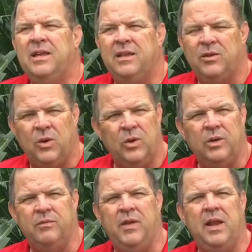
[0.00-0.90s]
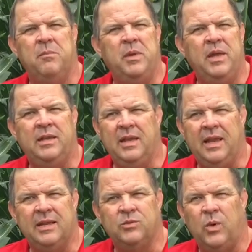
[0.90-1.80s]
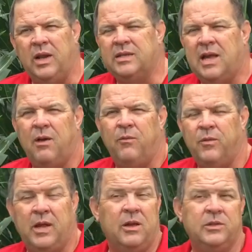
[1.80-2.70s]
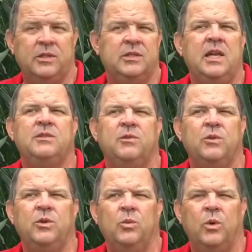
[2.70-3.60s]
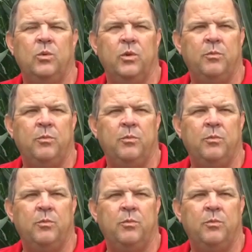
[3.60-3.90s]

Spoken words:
kernel development, as well as how successful you were with